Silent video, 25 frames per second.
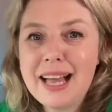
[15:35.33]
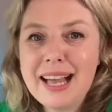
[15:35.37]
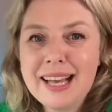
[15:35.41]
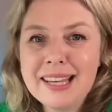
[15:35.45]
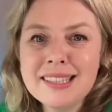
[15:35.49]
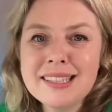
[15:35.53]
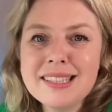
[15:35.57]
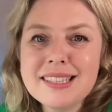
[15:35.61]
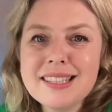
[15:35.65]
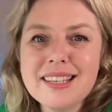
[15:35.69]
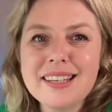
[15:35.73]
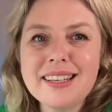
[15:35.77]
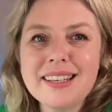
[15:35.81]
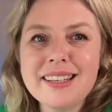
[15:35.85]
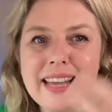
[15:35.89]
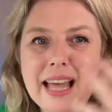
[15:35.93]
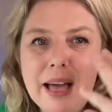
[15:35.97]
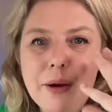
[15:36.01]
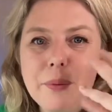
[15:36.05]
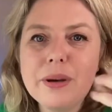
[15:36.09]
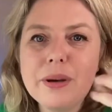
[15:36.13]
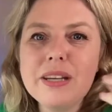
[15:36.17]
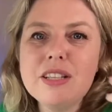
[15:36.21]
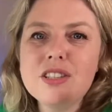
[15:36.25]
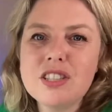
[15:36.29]
And
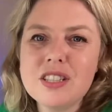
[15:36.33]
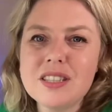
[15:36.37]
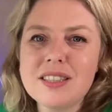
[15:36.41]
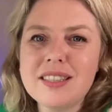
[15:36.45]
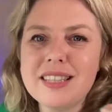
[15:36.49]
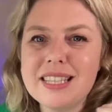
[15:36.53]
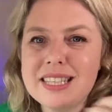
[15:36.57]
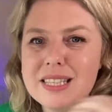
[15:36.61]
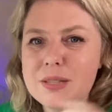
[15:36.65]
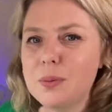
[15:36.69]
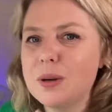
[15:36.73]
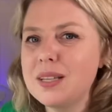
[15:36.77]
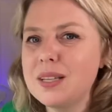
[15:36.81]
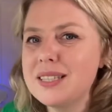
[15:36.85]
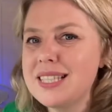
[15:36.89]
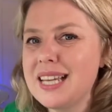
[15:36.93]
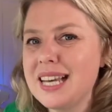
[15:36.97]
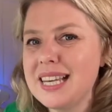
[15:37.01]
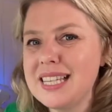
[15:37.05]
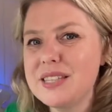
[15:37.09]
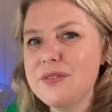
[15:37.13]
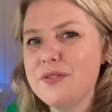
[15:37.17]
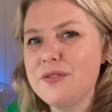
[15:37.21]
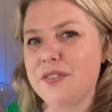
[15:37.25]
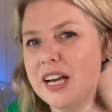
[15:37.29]
now it just, this one
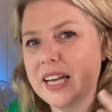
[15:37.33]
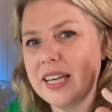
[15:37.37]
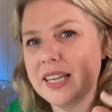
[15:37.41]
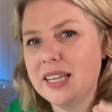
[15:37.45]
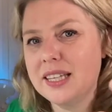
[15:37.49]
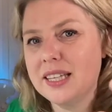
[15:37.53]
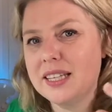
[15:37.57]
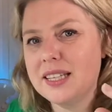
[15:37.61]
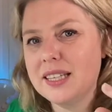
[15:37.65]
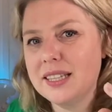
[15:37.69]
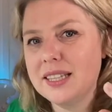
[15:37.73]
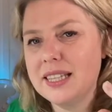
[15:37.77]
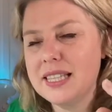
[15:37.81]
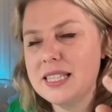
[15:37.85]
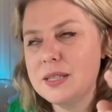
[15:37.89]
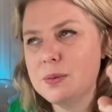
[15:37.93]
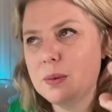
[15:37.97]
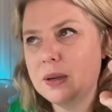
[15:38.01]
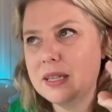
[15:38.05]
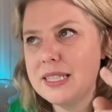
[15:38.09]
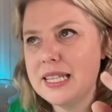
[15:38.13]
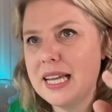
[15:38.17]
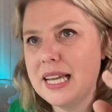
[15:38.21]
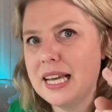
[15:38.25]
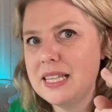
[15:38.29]
tastes fake. This
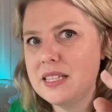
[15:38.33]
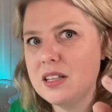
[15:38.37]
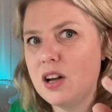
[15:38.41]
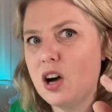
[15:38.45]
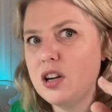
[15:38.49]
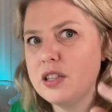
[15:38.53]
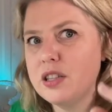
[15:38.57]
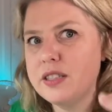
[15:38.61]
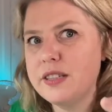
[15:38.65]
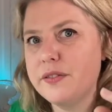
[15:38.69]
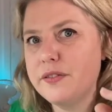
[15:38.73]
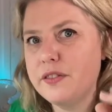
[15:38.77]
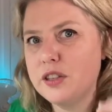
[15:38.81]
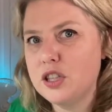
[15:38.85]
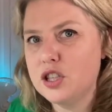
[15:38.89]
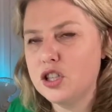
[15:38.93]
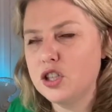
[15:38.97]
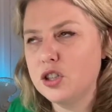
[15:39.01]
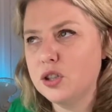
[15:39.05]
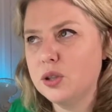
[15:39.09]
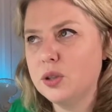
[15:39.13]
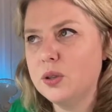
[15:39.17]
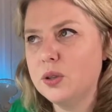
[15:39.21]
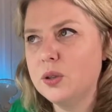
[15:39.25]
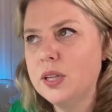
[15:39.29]
one tastes
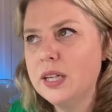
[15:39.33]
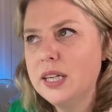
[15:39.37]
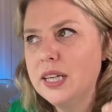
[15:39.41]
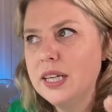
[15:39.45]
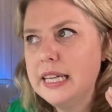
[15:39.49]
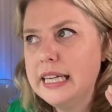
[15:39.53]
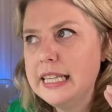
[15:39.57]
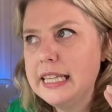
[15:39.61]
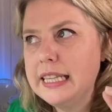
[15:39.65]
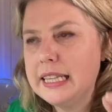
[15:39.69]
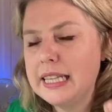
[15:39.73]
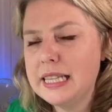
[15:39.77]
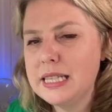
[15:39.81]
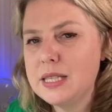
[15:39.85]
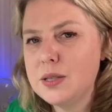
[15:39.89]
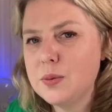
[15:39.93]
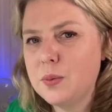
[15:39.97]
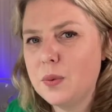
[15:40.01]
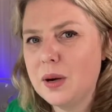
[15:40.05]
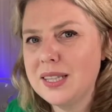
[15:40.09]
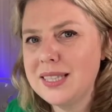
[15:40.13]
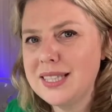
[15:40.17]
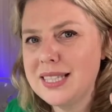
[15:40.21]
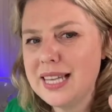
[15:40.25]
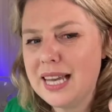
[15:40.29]
artificial. This
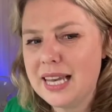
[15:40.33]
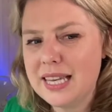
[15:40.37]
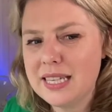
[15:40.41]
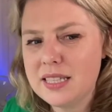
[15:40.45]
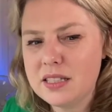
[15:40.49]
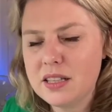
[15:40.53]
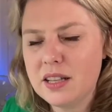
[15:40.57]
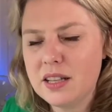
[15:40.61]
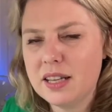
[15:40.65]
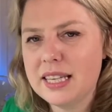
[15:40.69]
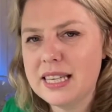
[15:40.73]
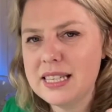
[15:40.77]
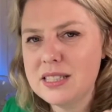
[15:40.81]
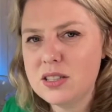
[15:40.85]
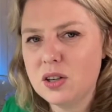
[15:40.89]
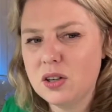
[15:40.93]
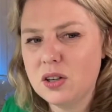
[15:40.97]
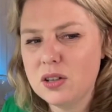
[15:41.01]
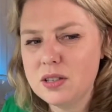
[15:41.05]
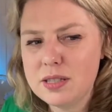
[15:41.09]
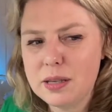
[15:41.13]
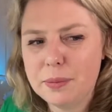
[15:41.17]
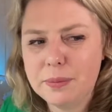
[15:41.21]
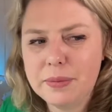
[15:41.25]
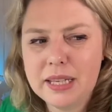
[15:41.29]
one tastes like it's
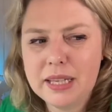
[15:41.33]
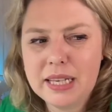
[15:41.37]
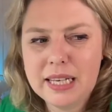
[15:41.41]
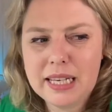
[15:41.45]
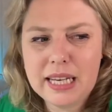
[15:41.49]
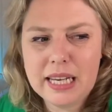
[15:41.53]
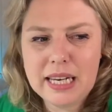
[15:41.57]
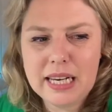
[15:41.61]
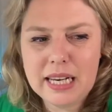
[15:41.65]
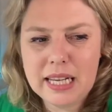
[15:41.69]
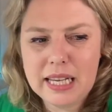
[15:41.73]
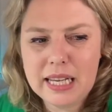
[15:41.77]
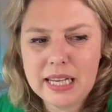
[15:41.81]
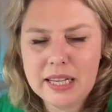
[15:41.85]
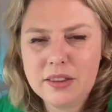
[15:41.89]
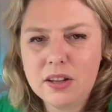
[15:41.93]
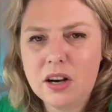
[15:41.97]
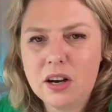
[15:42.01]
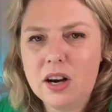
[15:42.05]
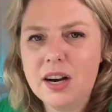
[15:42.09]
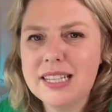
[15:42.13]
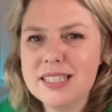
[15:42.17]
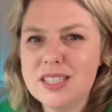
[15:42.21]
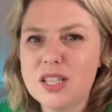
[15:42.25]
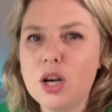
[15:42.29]
got something in it
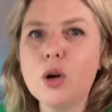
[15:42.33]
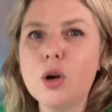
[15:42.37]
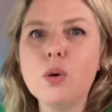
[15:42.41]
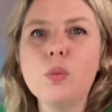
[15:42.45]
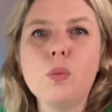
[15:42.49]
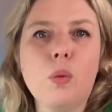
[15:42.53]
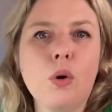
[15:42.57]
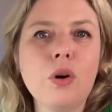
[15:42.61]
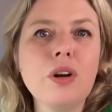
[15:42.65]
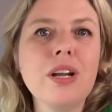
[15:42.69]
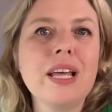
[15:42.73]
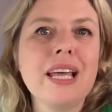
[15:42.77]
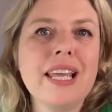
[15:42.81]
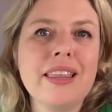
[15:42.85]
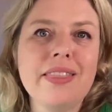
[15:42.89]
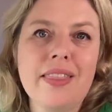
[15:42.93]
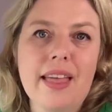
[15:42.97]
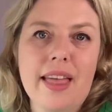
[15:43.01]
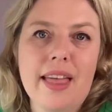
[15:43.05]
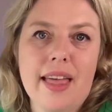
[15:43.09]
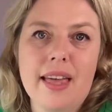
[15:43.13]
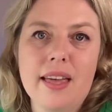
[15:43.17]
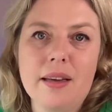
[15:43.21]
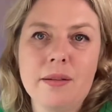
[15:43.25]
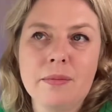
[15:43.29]
that I don't want in
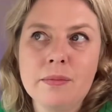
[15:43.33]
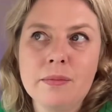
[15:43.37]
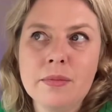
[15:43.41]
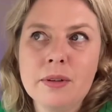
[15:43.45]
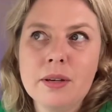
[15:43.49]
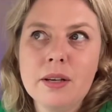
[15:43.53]
there.